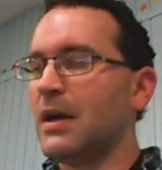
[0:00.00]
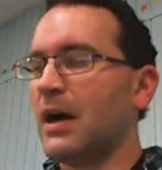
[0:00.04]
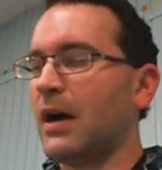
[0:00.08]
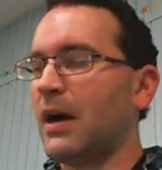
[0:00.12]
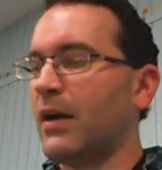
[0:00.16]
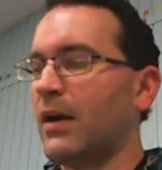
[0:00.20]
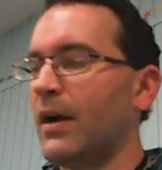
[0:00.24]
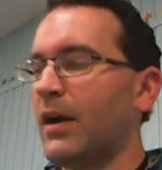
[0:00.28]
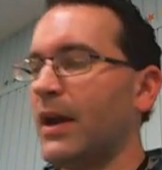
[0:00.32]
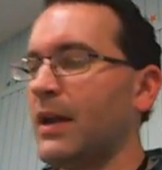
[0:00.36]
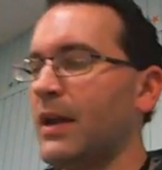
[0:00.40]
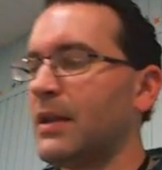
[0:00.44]

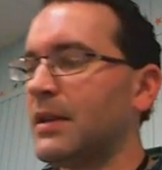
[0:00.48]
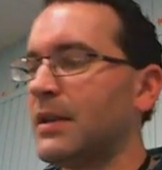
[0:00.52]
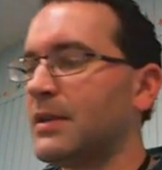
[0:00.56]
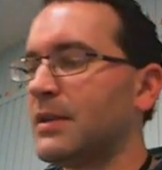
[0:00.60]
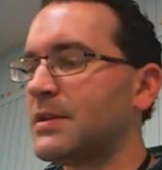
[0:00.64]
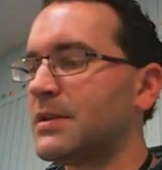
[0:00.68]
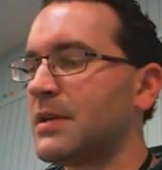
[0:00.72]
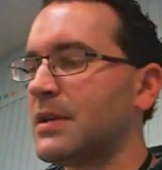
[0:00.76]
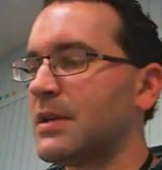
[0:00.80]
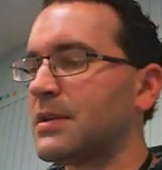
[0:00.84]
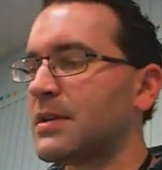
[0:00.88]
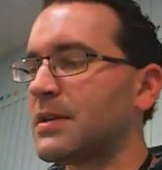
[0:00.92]
All right, it
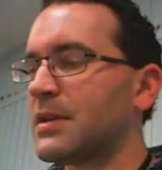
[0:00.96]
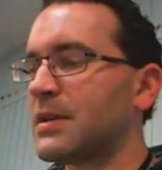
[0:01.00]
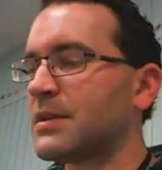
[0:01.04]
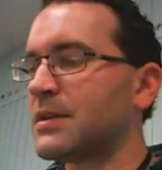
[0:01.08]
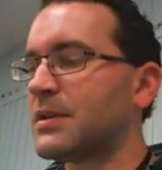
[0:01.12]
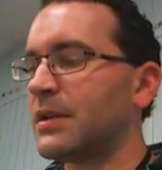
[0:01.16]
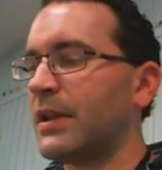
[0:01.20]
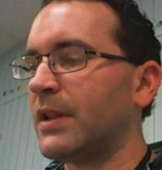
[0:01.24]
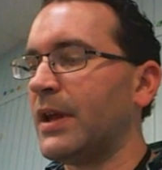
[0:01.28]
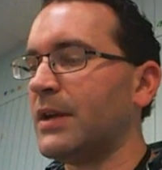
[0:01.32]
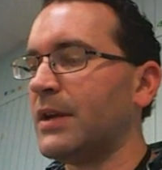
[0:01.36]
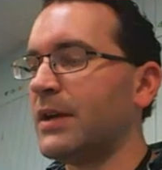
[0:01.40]
says
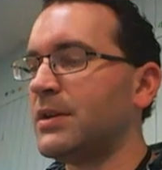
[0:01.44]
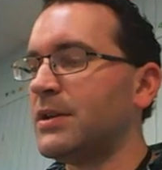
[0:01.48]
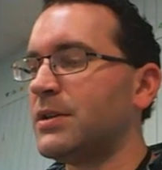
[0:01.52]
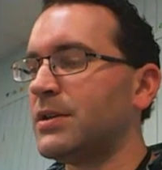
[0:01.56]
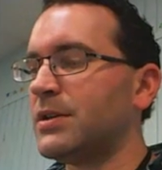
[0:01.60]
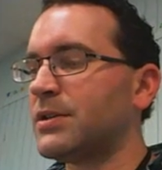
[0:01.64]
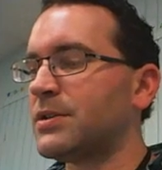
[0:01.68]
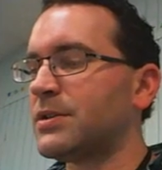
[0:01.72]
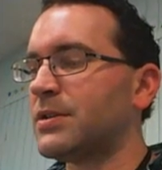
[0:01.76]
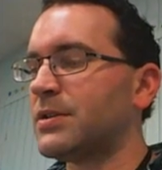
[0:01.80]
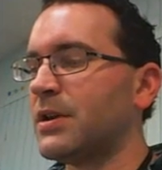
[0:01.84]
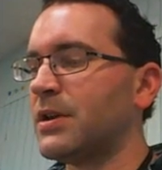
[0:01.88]
select
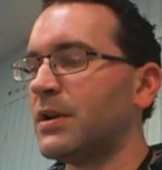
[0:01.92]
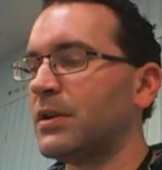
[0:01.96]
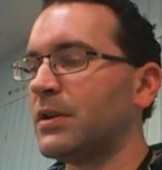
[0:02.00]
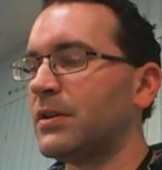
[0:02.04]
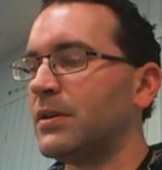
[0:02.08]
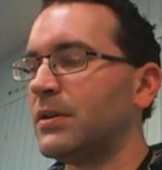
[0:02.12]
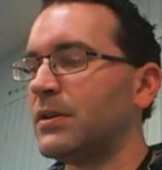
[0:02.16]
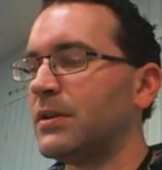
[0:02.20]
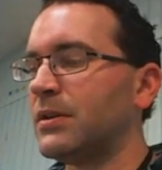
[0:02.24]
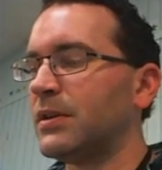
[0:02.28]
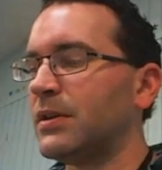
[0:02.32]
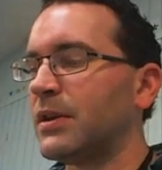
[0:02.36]
your
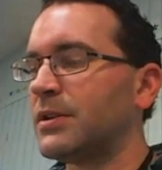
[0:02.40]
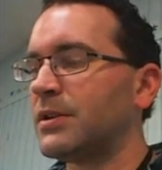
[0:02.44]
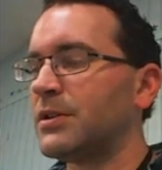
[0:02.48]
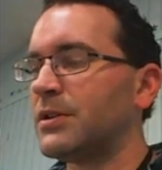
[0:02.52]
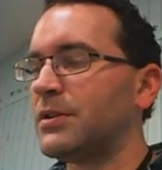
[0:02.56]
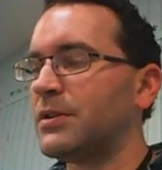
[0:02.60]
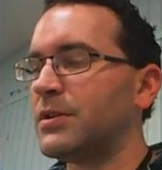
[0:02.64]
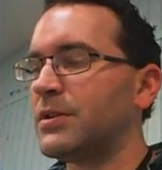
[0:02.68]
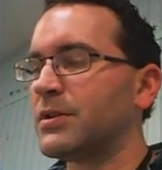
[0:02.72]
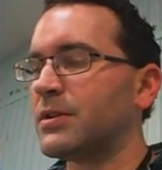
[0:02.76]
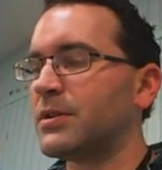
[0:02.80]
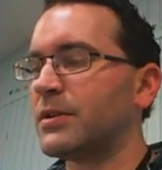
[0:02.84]
circle that
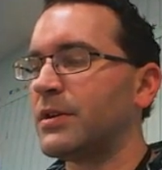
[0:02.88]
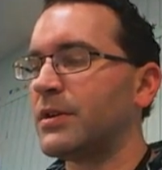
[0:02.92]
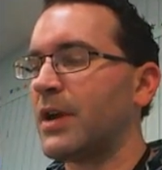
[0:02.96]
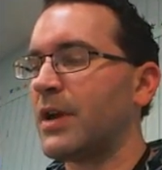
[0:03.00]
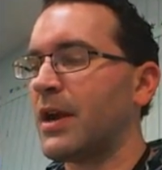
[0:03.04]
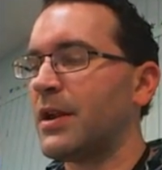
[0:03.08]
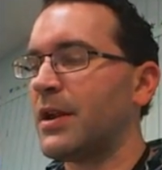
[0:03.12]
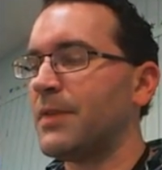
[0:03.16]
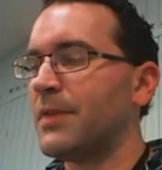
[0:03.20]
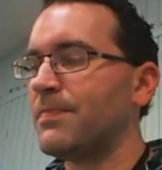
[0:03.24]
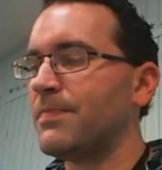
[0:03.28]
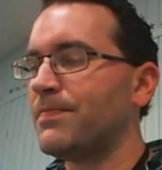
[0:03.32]
you just
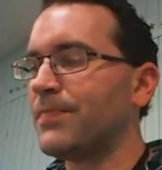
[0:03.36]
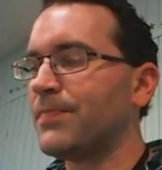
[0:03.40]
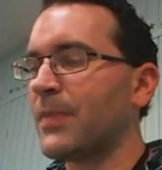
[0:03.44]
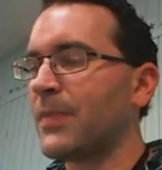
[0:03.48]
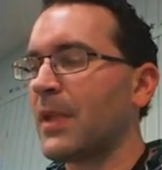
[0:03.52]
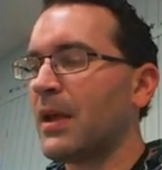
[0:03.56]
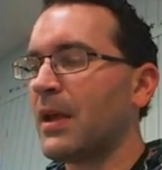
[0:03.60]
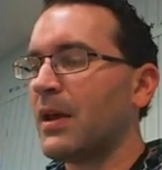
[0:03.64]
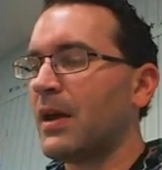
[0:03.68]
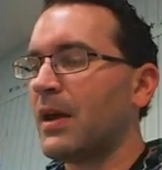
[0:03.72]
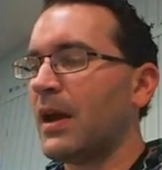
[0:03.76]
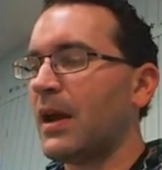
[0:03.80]
created
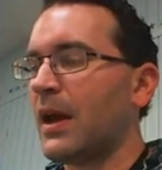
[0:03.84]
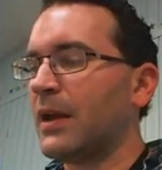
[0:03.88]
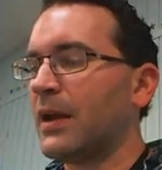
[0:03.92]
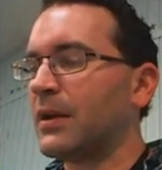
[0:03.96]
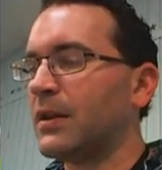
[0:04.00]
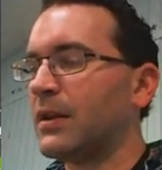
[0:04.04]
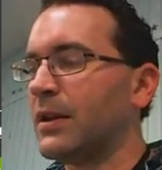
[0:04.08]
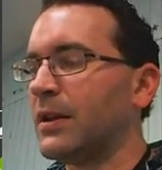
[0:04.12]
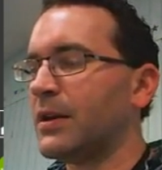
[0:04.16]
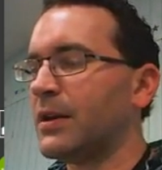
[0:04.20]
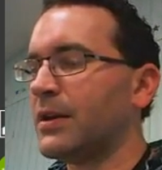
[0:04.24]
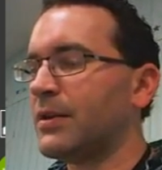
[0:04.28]

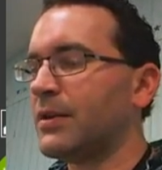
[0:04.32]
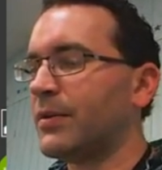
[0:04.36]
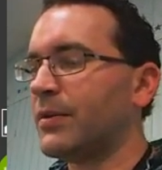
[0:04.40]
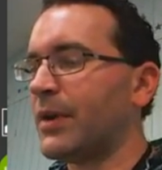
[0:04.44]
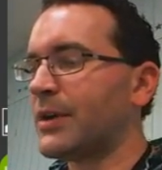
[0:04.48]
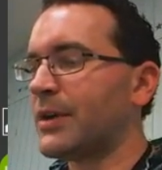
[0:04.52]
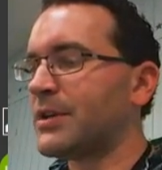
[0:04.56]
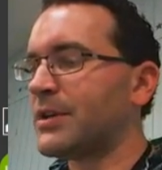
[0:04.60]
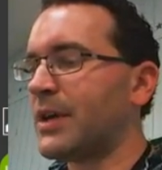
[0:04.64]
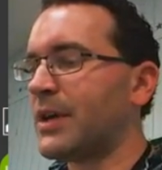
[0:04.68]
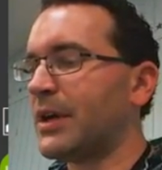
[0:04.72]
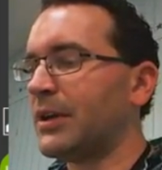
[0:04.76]
and click on the
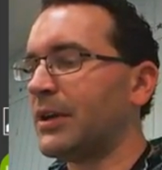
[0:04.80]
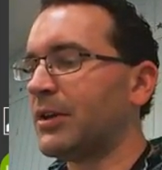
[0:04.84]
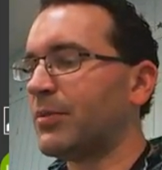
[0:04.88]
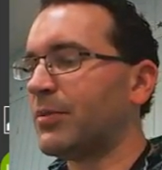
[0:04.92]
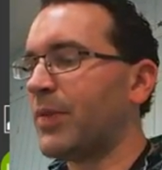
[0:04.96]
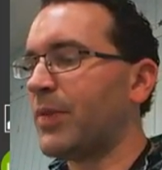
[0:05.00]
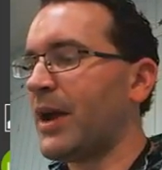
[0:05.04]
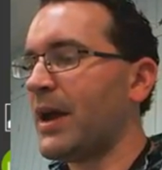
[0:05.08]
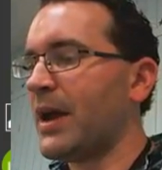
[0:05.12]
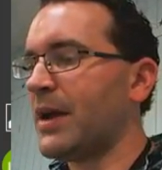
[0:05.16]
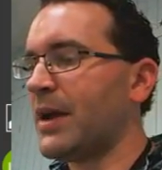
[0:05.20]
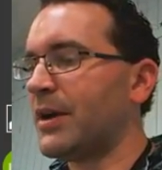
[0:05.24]
rectangular
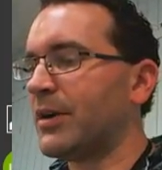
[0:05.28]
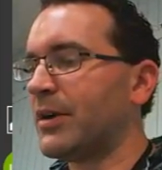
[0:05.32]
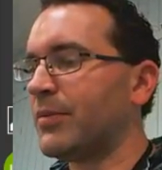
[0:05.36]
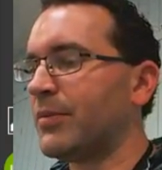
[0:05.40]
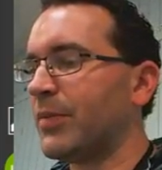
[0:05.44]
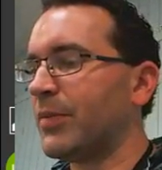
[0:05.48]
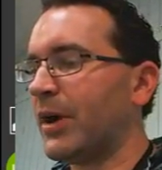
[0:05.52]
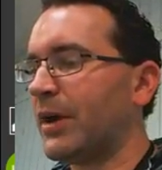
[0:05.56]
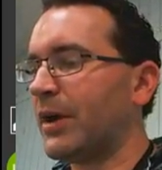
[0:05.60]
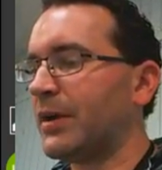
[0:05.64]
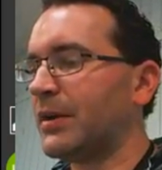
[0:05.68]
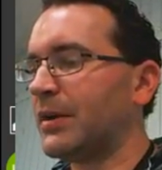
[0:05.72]
pattern
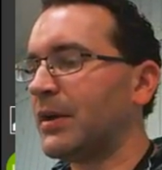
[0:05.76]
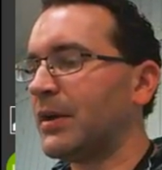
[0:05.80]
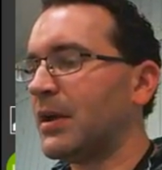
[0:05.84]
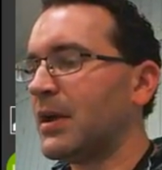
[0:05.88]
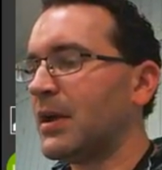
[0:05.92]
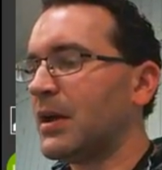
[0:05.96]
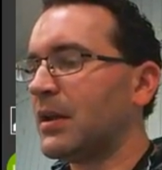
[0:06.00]
button